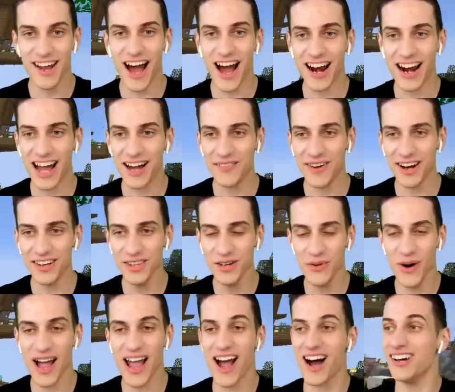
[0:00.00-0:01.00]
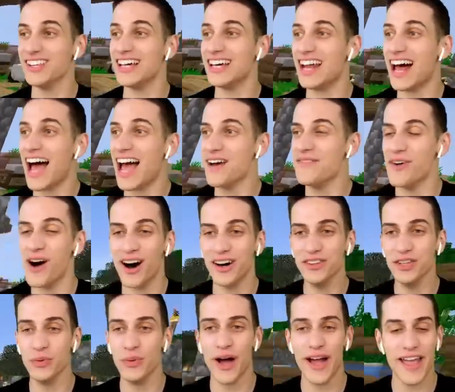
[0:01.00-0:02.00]
All right, I'm on the way. Hold on, I am on
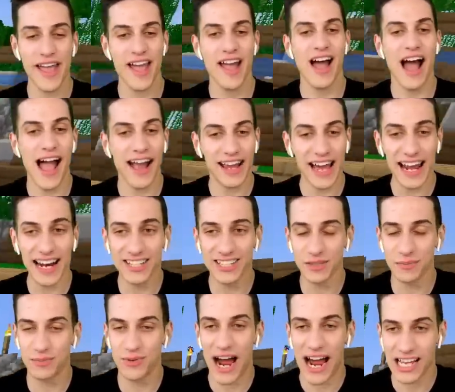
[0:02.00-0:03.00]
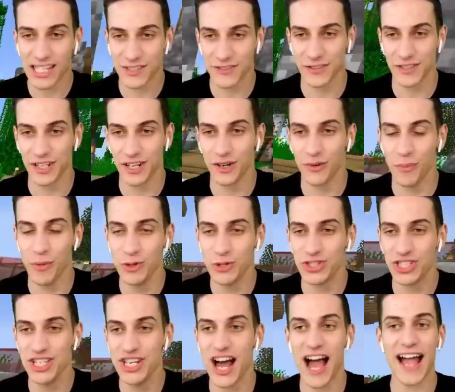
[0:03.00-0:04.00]
the way. I got a surprise for you, Lucina.